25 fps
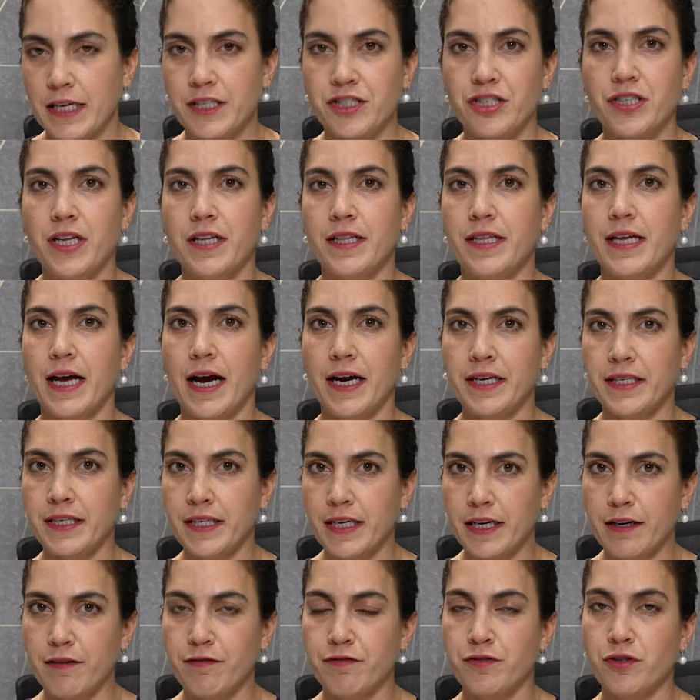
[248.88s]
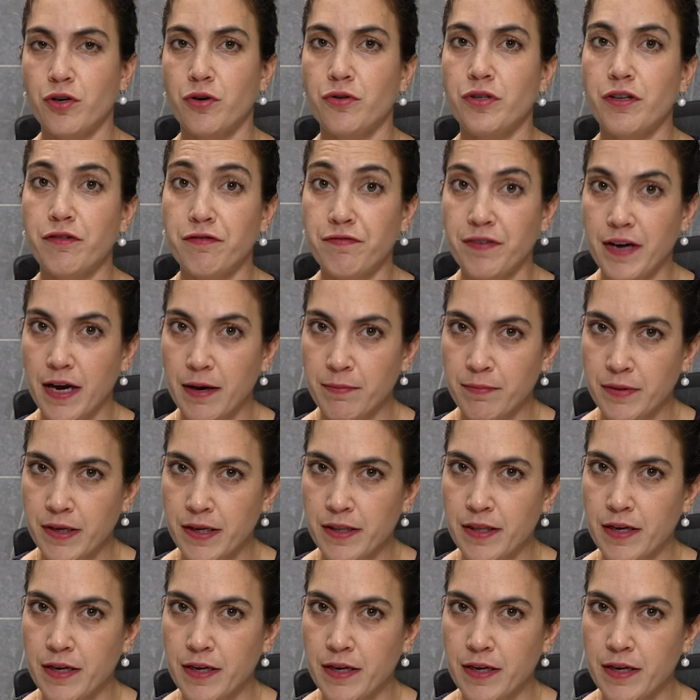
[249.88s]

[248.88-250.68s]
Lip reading: Yesterday, the IDF told the family,